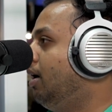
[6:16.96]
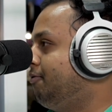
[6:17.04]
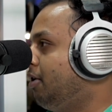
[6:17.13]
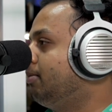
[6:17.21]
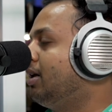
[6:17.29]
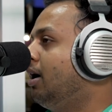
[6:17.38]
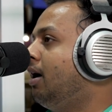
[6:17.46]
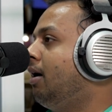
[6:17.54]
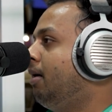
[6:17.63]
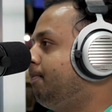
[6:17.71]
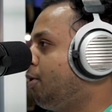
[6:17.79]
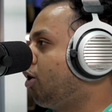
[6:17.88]
from
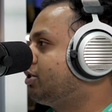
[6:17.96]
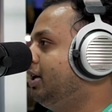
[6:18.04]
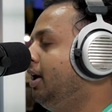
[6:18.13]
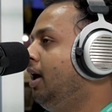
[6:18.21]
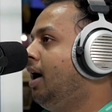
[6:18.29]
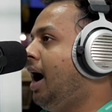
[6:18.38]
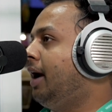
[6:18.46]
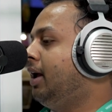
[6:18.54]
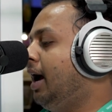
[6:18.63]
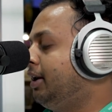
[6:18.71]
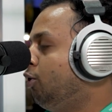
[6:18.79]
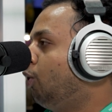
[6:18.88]
the proxy,
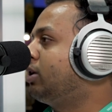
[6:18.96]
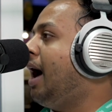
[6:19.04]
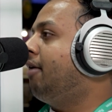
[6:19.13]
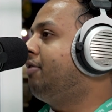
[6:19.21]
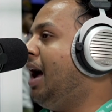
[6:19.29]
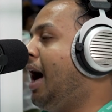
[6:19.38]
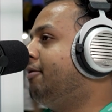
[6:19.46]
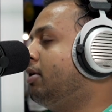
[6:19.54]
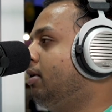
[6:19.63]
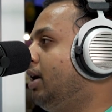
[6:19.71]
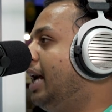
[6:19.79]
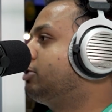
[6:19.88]
I know we have
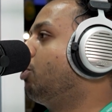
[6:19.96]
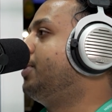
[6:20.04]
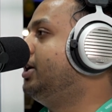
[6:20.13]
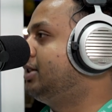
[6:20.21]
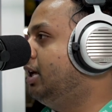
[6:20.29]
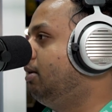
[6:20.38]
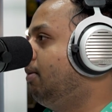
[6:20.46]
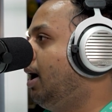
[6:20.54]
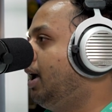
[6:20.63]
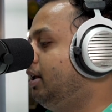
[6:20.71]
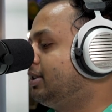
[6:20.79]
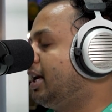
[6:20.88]
a SOPs
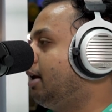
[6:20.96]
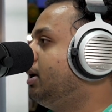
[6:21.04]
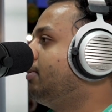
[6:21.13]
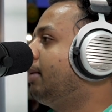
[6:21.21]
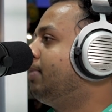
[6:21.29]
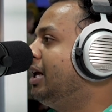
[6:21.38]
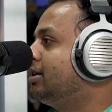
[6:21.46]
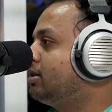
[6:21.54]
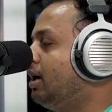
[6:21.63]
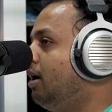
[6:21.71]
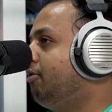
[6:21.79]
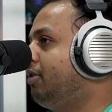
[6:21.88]
set up in my place,
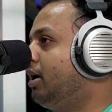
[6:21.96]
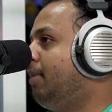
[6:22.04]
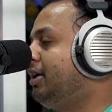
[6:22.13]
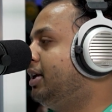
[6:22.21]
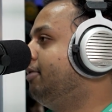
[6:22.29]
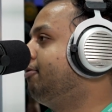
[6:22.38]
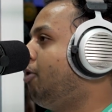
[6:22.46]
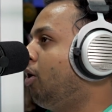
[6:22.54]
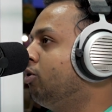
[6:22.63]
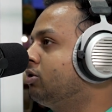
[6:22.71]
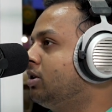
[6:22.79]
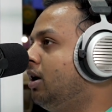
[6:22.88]
where my team
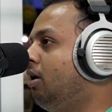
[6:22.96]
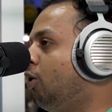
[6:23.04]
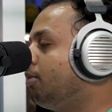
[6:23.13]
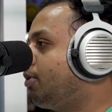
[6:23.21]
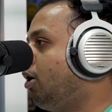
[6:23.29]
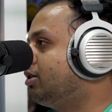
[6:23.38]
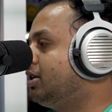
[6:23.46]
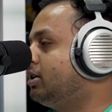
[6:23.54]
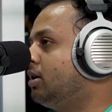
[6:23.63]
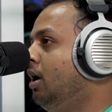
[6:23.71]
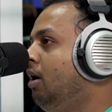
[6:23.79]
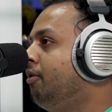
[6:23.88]
follows the whole
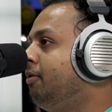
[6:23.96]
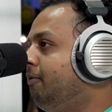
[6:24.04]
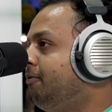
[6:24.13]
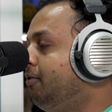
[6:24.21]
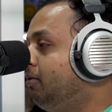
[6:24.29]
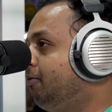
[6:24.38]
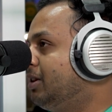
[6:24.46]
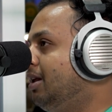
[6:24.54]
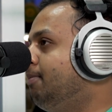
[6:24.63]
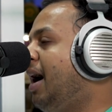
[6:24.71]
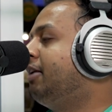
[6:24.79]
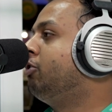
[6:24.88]
process with the
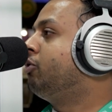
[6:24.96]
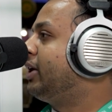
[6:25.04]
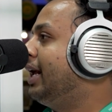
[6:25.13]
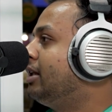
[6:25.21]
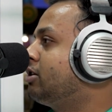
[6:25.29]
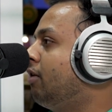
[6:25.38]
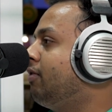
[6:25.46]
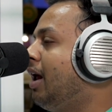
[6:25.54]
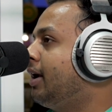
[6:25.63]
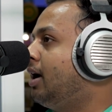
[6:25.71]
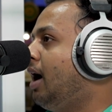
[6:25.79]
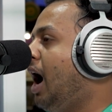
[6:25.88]
minute details of
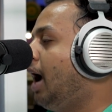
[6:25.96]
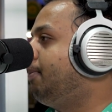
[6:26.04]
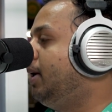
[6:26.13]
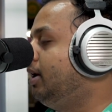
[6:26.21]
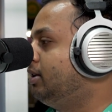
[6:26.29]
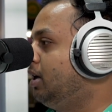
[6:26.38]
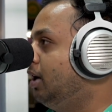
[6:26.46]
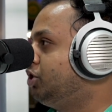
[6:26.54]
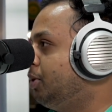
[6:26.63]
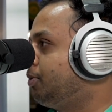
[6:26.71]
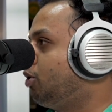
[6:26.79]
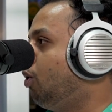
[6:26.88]
like IPs,
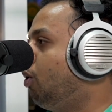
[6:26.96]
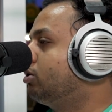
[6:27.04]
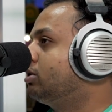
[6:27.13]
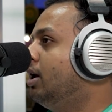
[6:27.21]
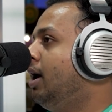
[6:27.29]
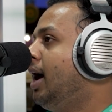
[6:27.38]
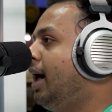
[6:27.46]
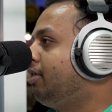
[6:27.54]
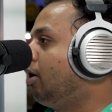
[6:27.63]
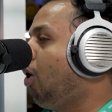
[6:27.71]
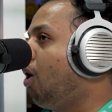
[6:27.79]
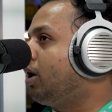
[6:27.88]
zip codes, and
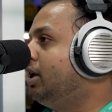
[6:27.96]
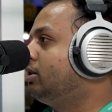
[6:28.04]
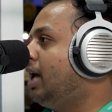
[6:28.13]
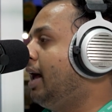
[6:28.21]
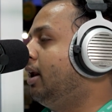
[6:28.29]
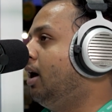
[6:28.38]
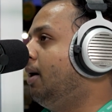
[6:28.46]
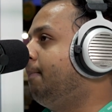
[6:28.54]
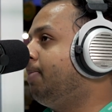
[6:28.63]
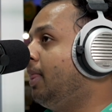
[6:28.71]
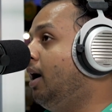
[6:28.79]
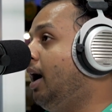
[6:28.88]
the logins,
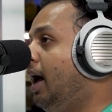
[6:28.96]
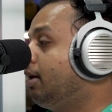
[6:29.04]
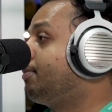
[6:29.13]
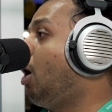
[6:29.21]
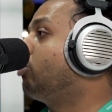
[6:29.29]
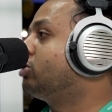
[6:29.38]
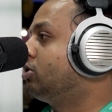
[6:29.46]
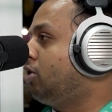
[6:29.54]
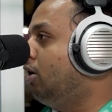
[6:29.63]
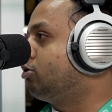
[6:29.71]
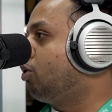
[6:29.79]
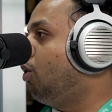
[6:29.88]
and the browsers
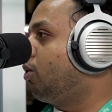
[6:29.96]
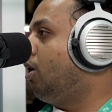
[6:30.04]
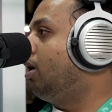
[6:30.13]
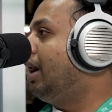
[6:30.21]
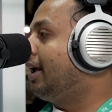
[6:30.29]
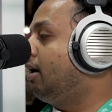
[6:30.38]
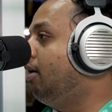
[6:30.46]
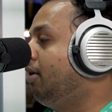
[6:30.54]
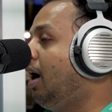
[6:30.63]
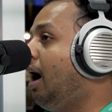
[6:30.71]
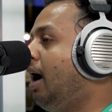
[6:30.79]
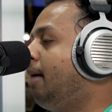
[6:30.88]
also overall. Like,
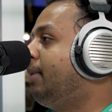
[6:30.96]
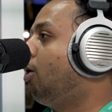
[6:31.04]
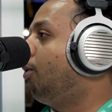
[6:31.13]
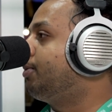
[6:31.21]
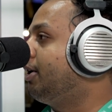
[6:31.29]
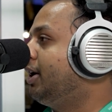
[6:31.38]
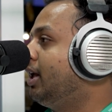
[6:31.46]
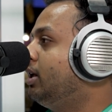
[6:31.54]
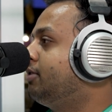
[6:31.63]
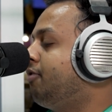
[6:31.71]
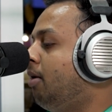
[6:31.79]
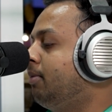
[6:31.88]
am I operating
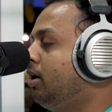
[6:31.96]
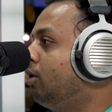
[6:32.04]
it from